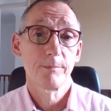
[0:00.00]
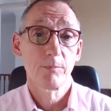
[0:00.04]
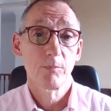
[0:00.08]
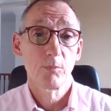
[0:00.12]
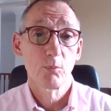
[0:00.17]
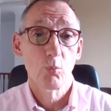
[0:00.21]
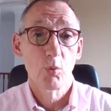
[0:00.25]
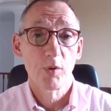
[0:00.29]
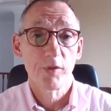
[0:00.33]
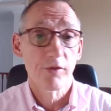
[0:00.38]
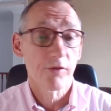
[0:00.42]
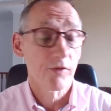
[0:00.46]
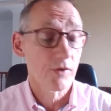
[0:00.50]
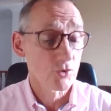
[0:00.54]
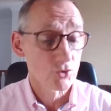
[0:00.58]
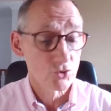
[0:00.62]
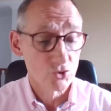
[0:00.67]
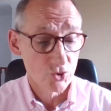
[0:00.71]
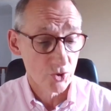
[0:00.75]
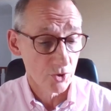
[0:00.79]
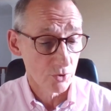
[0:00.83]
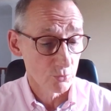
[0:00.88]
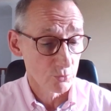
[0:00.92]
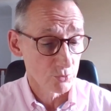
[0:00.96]
Whether those
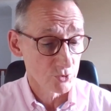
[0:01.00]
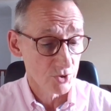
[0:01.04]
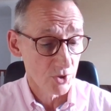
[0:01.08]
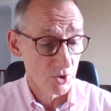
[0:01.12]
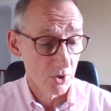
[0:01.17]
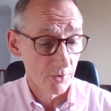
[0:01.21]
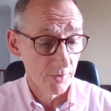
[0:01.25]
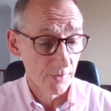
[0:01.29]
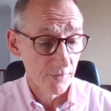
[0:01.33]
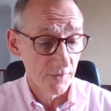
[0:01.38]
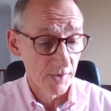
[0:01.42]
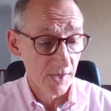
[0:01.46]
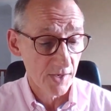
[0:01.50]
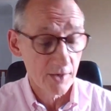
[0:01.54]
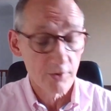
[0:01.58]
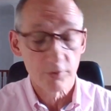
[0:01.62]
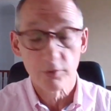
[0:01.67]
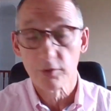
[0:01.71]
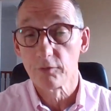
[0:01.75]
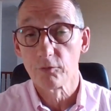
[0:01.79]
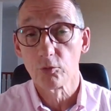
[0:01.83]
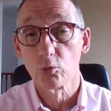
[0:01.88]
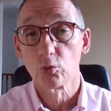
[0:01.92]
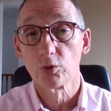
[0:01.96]
struggles are in the
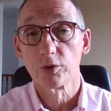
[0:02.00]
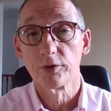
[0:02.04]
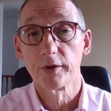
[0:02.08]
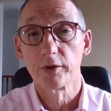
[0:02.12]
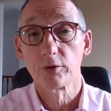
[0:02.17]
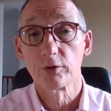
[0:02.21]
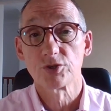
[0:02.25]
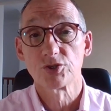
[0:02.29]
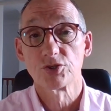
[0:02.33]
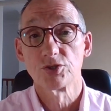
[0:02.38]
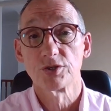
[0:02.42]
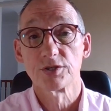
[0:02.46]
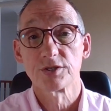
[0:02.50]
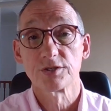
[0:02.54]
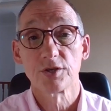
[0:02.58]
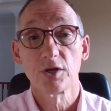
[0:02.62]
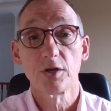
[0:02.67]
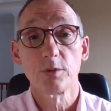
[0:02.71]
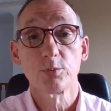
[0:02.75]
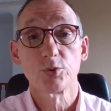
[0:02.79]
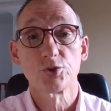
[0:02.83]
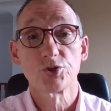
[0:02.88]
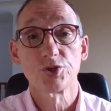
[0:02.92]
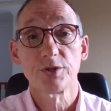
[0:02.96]
area of ordinary Christian
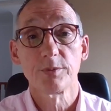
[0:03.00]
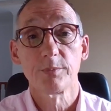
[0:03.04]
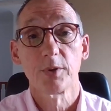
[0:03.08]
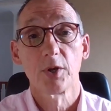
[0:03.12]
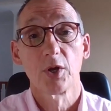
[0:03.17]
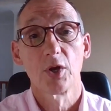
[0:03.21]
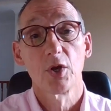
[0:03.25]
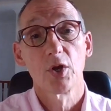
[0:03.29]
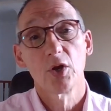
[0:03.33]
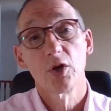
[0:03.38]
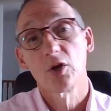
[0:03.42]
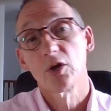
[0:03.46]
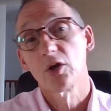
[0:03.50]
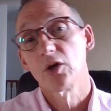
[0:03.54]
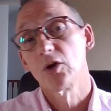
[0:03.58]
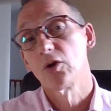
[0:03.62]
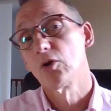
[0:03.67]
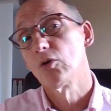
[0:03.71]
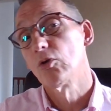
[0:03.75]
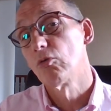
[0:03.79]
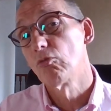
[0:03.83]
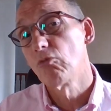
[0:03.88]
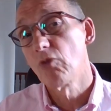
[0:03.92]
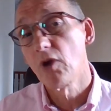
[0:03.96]
discipleship
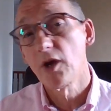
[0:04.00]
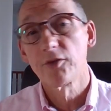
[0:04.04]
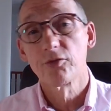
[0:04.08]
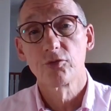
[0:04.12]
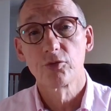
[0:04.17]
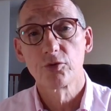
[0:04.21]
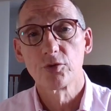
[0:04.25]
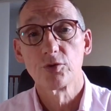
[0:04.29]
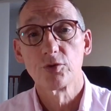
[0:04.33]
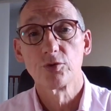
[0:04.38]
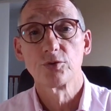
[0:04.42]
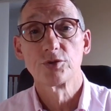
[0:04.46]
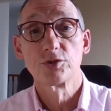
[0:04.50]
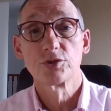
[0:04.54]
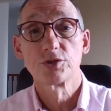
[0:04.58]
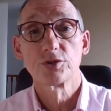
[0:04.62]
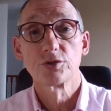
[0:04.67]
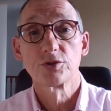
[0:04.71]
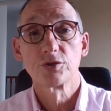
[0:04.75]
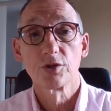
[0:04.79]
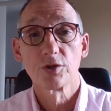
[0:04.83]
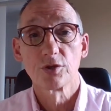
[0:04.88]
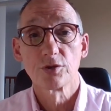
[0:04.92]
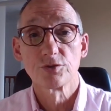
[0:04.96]
or right through
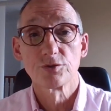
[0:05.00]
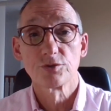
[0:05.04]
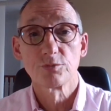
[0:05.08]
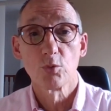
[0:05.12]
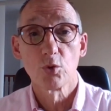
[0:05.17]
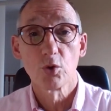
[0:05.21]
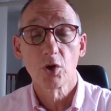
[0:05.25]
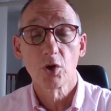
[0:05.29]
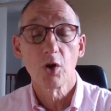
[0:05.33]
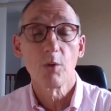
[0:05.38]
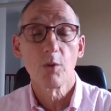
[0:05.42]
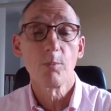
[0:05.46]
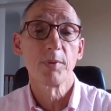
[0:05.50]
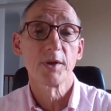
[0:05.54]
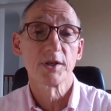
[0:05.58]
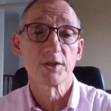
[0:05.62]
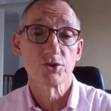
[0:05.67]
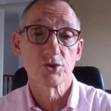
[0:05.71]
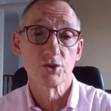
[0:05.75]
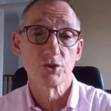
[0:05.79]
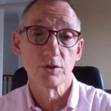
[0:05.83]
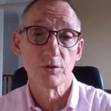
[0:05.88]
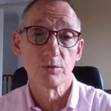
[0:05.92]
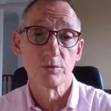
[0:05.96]
to those
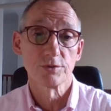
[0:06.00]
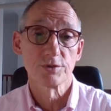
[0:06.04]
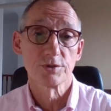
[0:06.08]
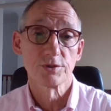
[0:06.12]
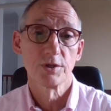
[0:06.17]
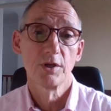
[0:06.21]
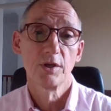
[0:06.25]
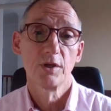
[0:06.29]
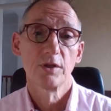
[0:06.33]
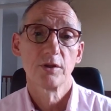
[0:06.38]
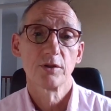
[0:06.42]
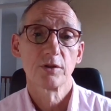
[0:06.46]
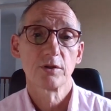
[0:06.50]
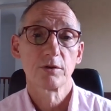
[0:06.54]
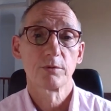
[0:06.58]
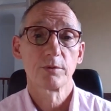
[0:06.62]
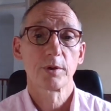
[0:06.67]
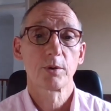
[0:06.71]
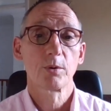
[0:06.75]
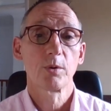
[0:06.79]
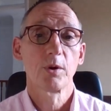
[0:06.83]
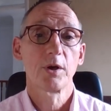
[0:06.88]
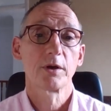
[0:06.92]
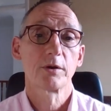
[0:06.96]
complex struggles that
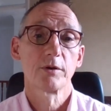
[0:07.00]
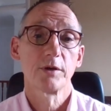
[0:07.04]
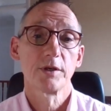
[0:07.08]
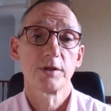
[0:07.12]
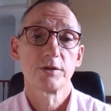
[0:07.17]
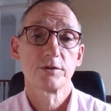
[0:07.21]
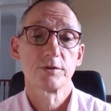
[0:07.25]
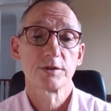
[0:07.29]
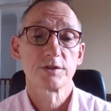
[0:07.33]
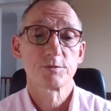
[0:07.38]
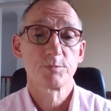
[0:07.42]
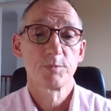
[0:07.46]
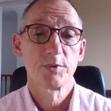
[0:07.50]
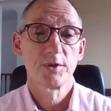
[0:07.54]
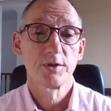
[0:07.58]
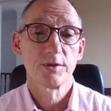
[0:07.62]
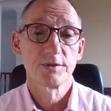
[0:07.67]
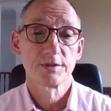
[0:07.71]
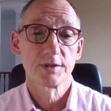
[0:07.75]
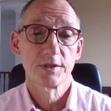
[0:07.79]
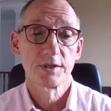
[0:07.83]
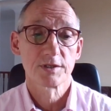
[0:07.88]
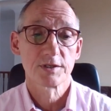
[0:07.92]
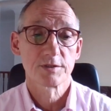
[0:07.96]
require greater
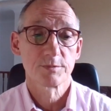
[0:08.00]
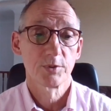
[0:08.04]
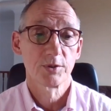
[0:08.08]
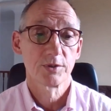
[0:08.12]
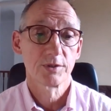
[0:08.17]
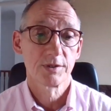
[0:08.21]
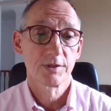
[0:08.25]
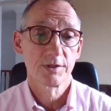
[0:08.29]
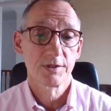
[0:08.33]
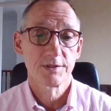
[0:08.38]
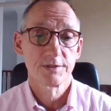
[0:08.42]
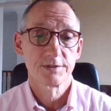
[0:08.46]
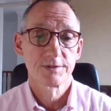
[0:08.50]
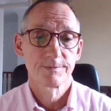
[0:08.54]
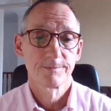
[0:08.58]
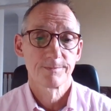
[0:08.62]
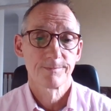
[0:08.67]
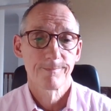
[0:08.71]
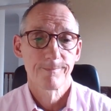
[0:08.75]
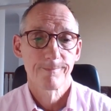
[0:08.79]
experience and expertise.